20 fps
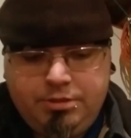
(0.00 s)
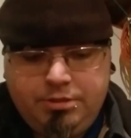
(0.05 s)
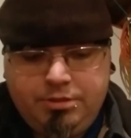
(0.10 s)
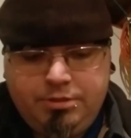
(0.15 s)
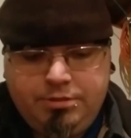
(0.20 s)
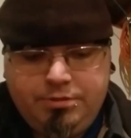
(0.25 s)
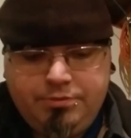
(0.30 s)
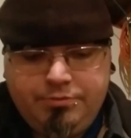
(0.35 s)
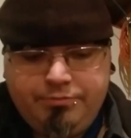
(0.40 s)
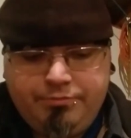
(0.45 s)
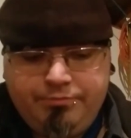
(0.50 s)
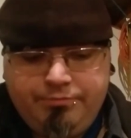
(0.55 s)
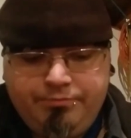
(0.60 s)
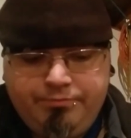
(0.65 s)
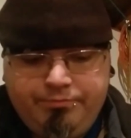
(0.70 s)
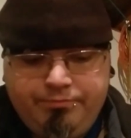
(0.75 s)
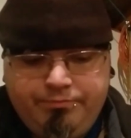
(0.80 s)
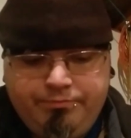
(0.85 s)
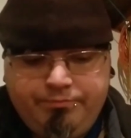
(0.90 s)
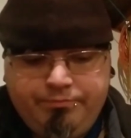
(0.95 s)

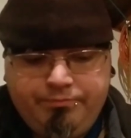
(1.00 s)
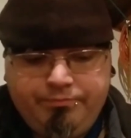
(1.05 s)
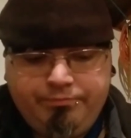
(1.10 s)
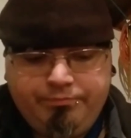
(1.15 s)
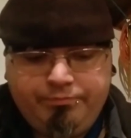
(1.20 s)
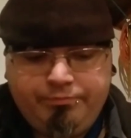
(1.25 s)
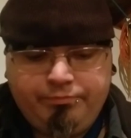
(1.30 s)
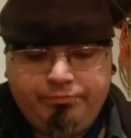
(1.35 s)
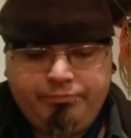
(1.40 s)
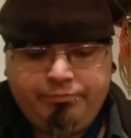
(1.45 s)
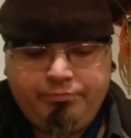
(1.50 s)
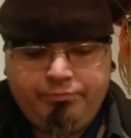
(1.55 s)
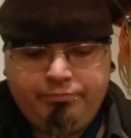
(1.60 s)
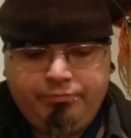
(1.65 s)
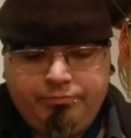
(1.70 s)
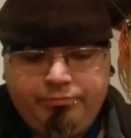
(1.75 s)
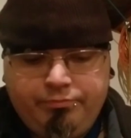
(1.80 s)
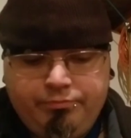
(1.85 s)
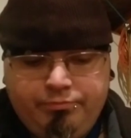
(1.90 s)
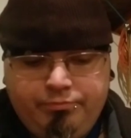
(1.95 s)

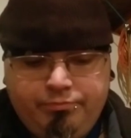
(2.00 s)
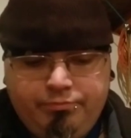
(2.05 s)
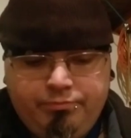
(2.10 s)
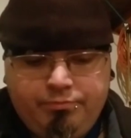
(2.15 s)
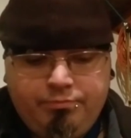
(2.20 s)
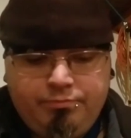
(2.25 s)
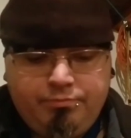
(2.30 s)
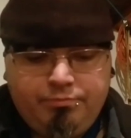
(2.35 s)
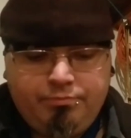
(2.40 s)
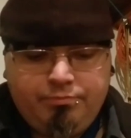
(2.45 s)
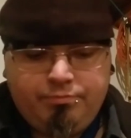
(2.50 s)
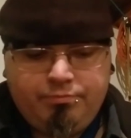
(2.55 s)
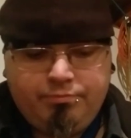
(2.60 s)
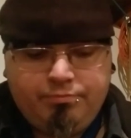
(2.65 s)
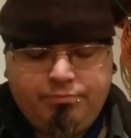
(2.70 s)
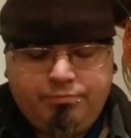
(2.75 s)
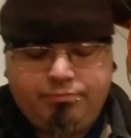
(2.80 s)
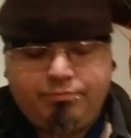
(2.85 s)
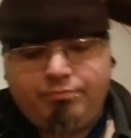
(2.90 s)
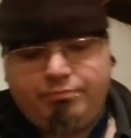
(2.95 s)

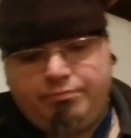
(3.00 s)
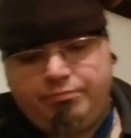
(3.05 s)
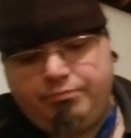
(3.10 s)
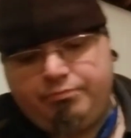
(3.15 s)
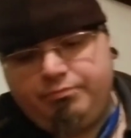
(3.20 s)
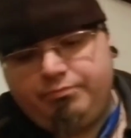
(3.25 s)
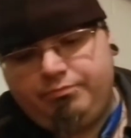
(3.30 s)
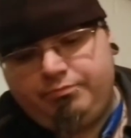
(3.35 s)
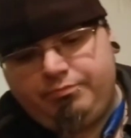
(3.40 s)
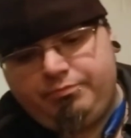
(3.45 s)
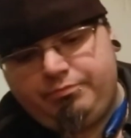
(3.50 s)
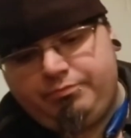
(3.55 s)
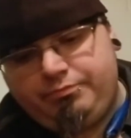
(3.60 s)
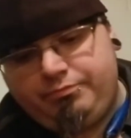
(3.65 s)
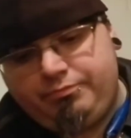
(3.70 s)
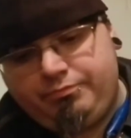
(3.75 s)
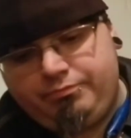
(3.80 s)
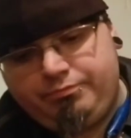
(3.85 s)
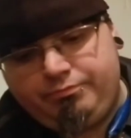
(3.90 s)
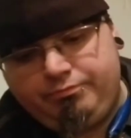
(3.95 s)

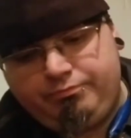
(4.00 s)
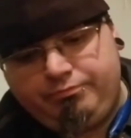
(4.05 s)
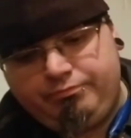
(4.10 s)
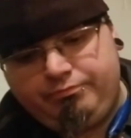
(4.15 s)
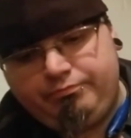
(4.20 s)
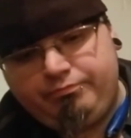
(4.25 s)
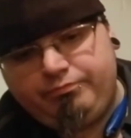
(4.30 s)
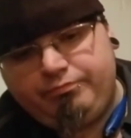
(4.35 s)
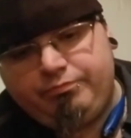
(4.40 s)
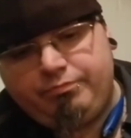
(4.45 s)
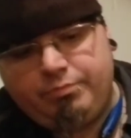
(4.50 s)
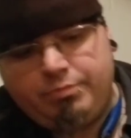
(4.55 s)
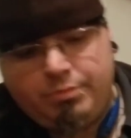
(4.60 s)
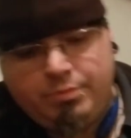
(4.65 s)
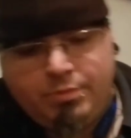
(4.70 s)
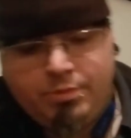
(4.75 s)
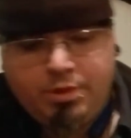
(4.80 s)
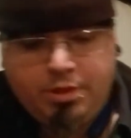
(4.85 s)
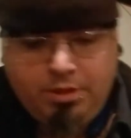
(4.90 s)
[no speech]